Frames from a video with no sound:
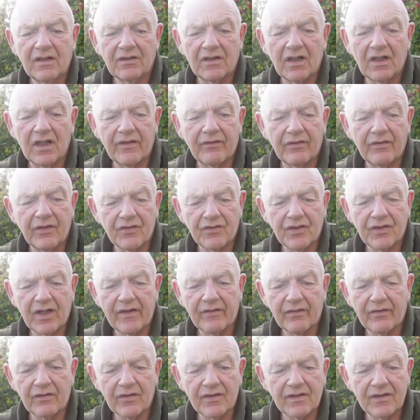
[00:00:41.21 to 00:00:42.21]
delivery
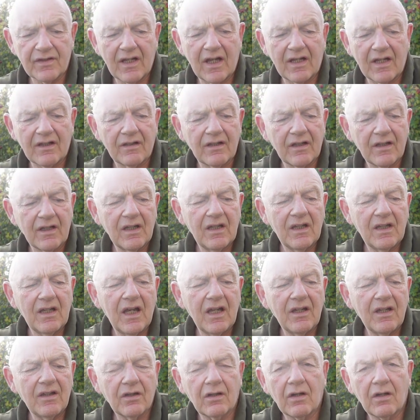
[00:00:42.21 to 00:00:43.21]
drivers, and
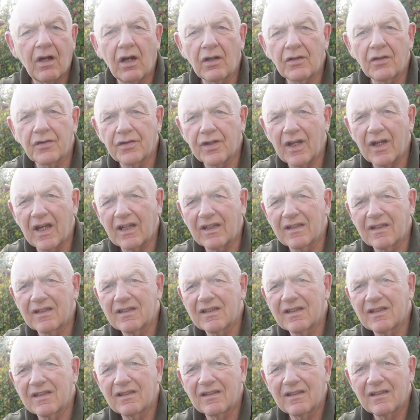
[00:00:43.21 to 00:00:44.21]
in the
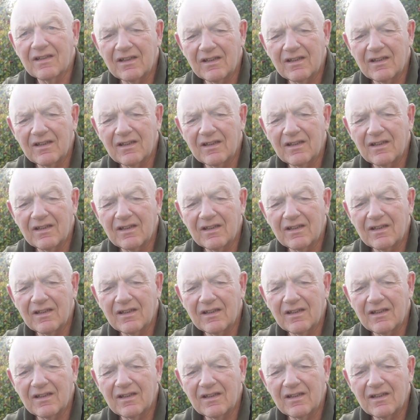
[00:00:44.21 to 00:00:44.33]
contracts